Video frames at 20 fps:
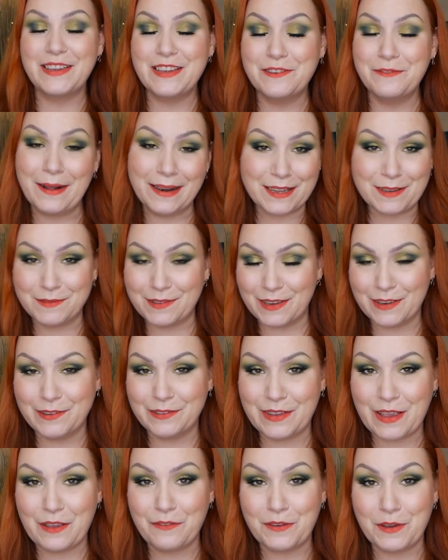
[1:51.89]
You're welcome to
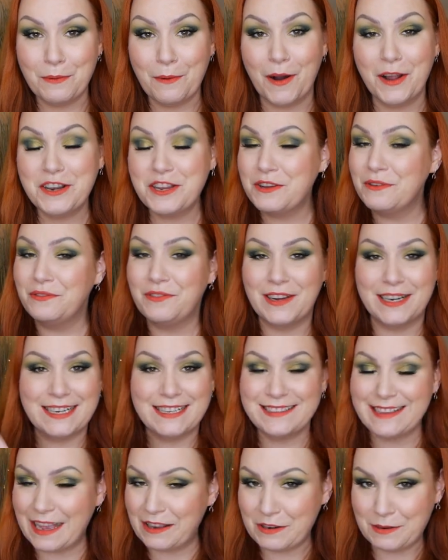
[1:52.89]
use it if you want, you'll find
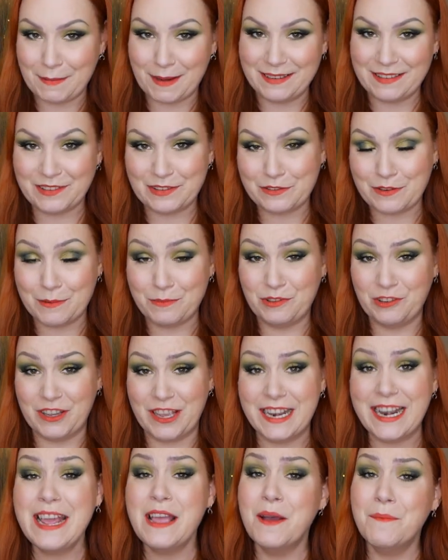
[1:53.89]
it down in my
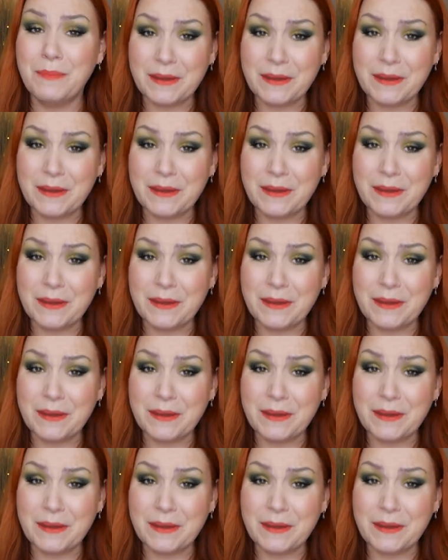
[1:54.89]
description,